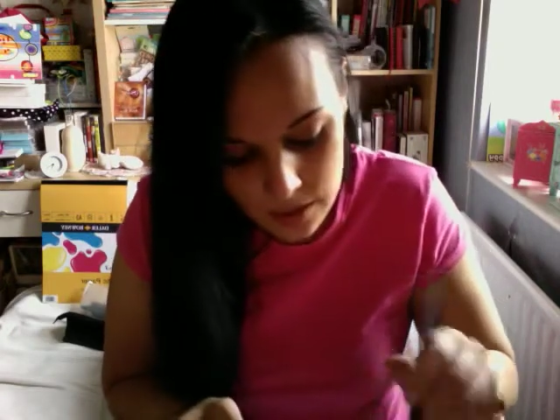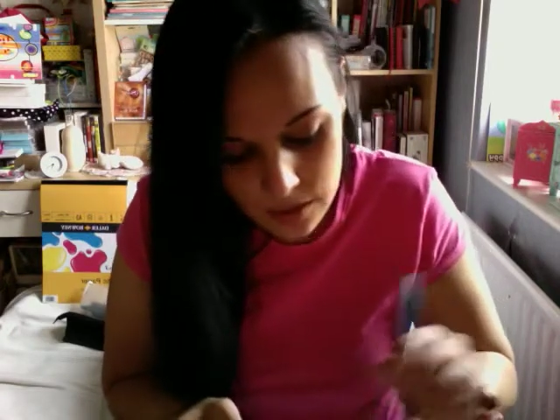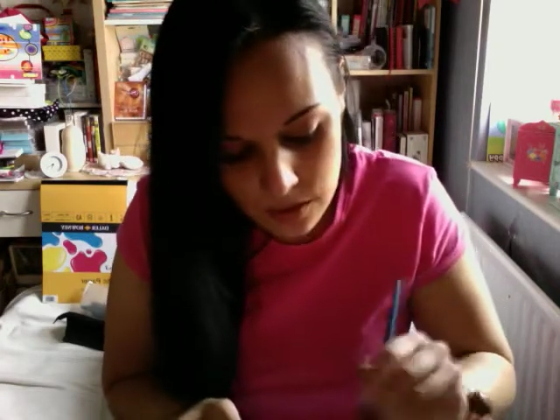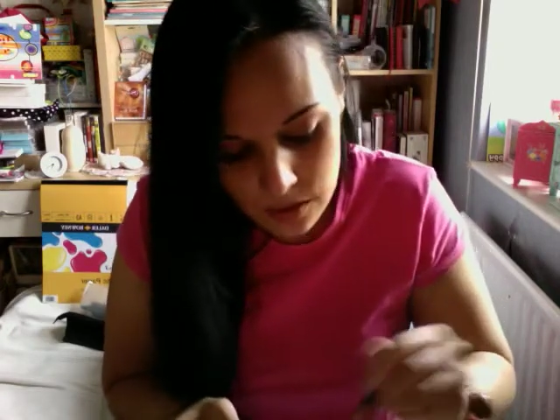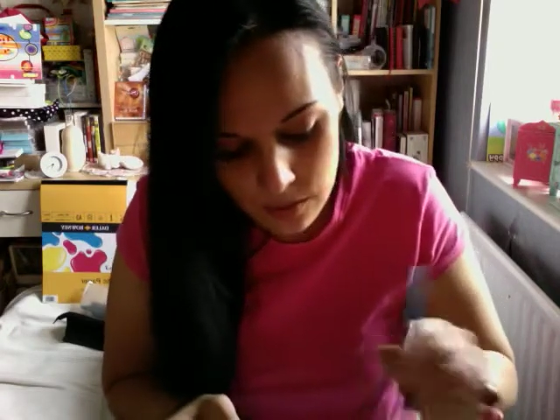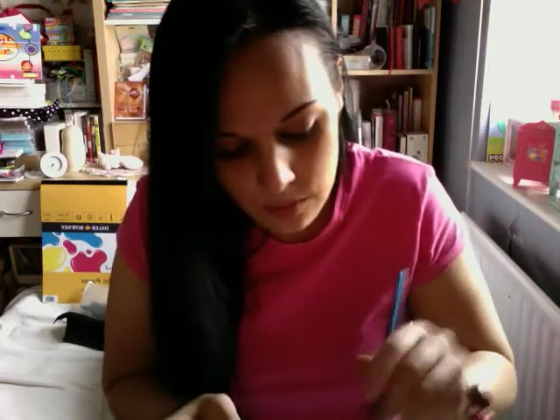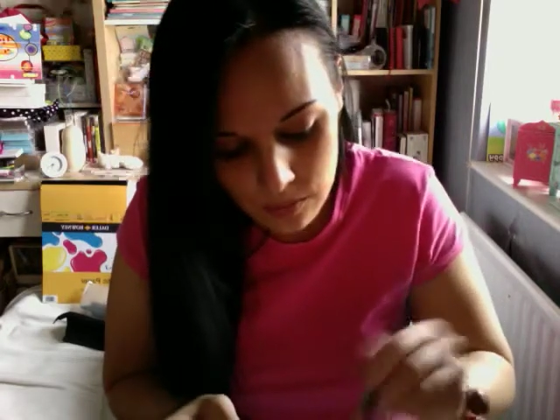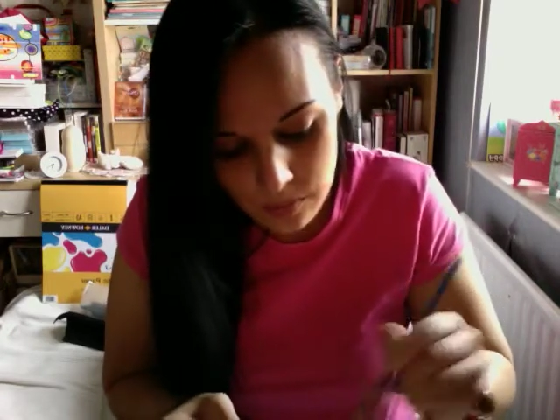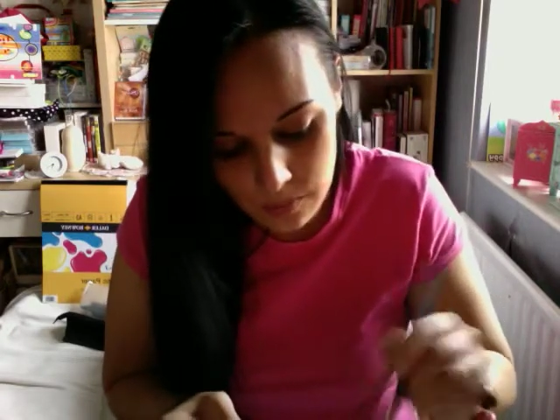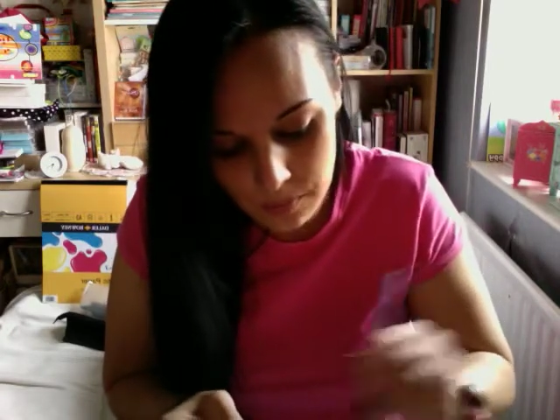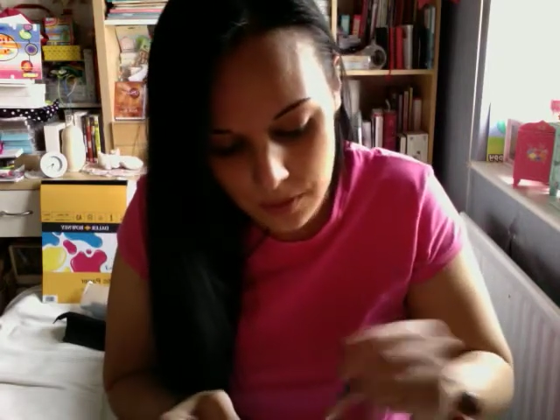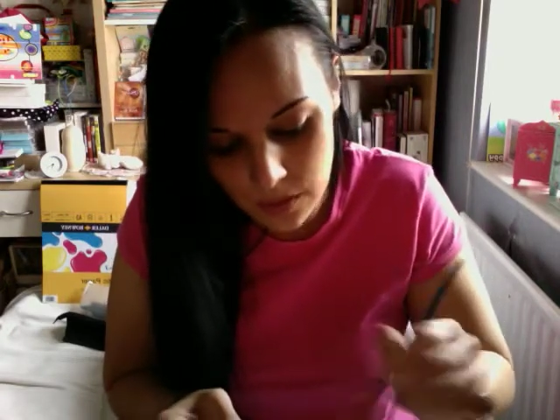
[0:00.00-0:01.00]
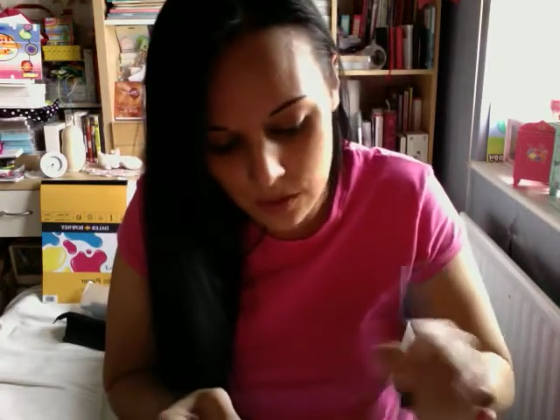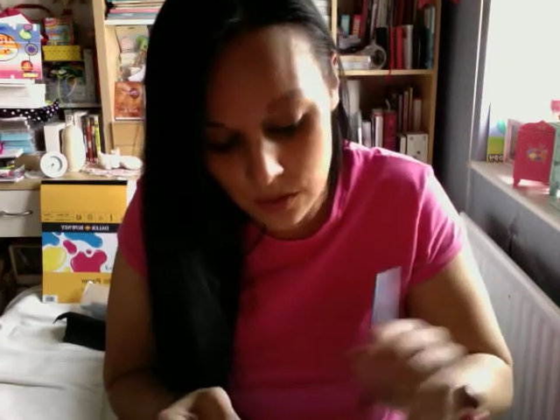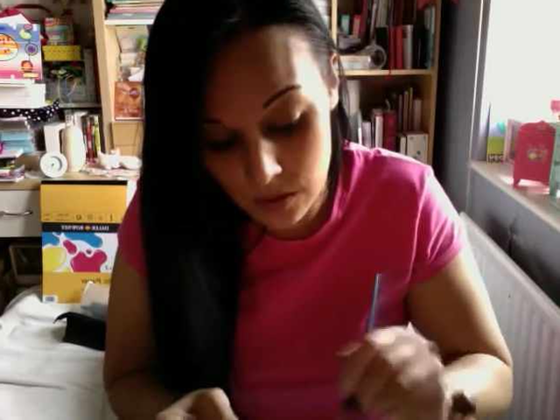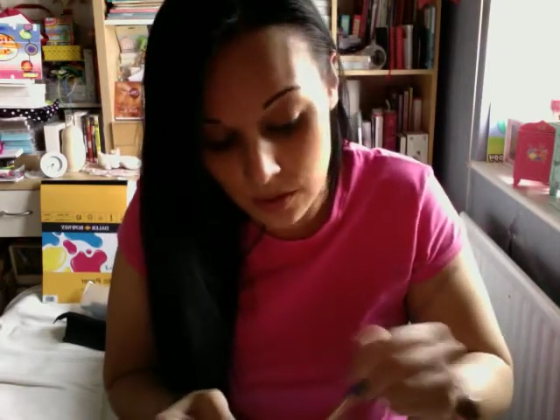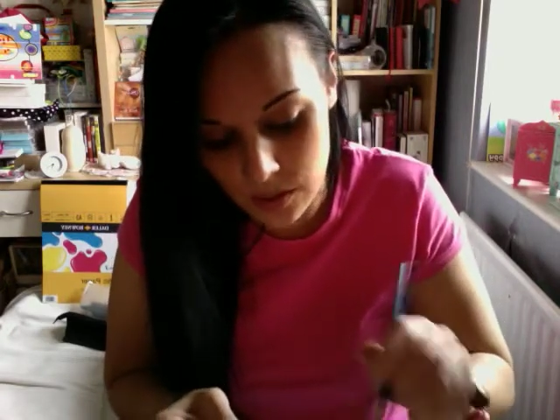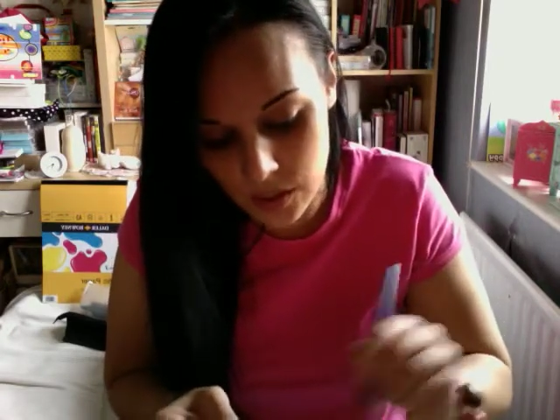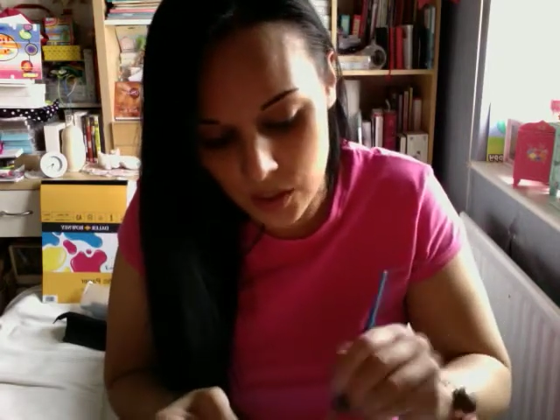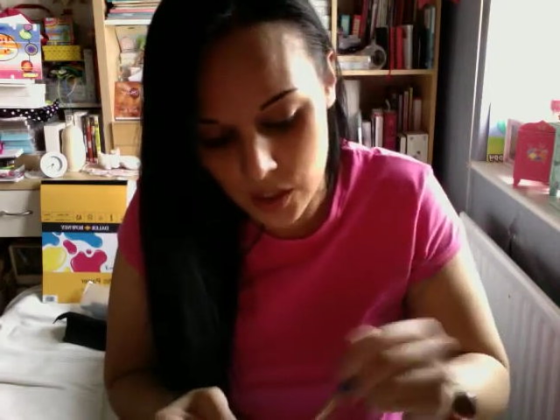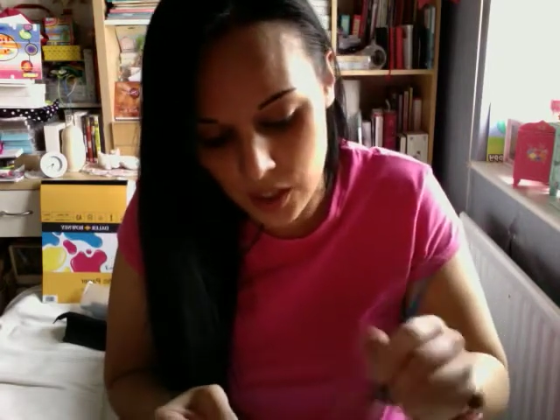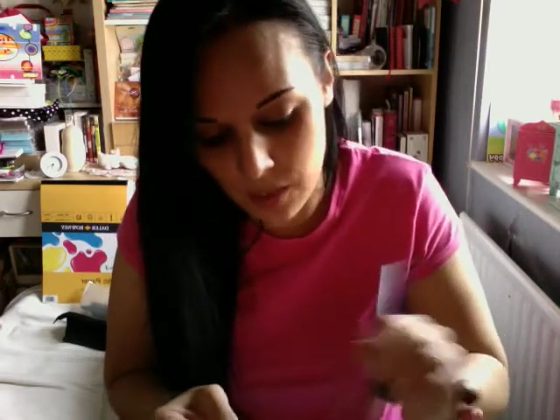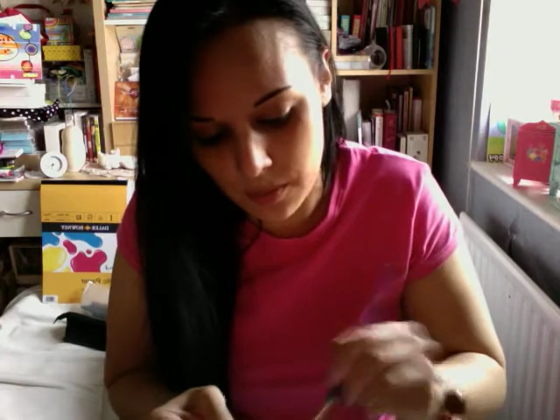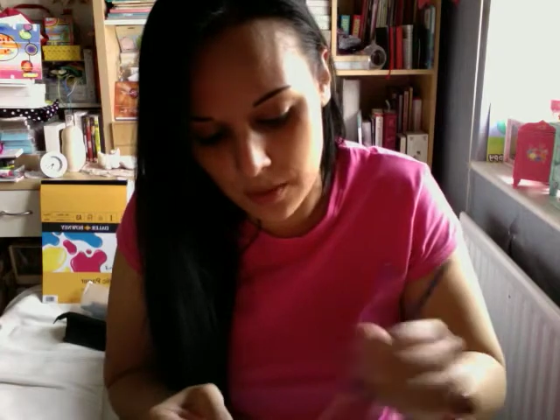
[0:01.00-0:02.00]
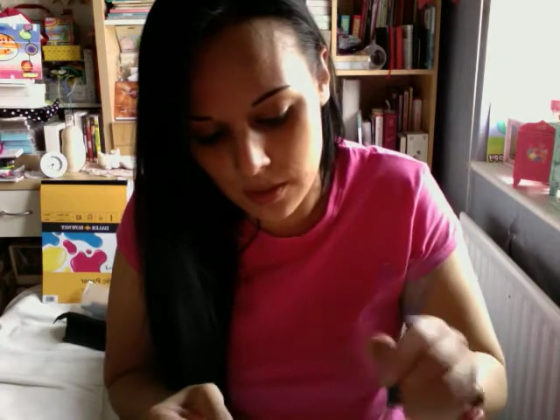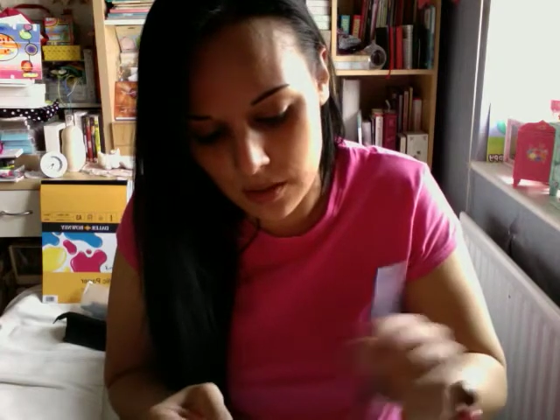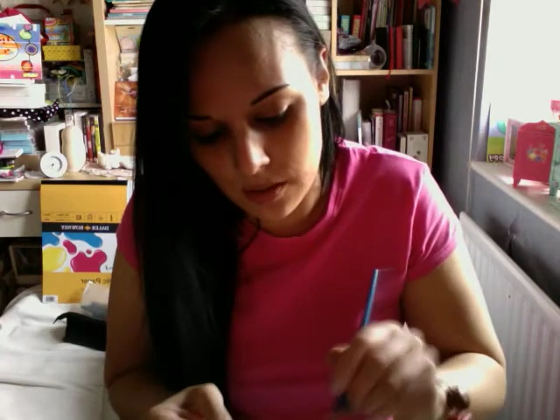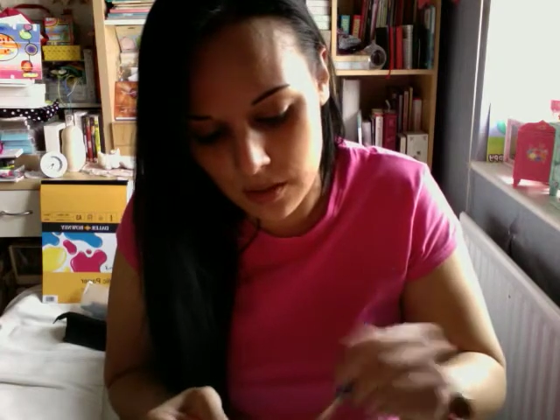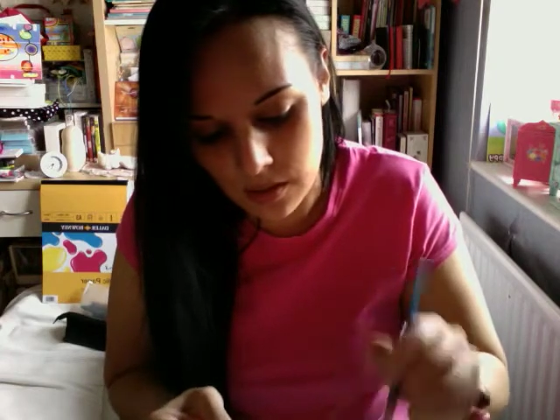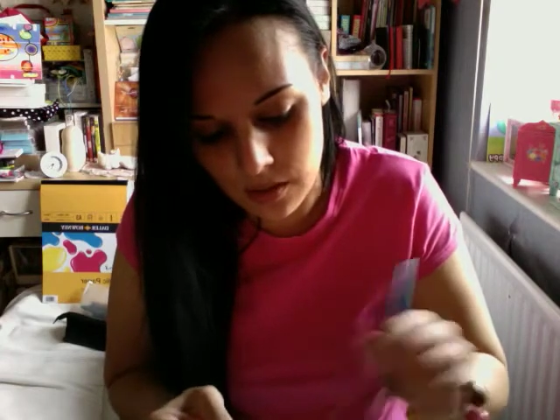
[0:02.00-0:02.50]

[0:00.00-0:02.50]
to do because it's cheap and it's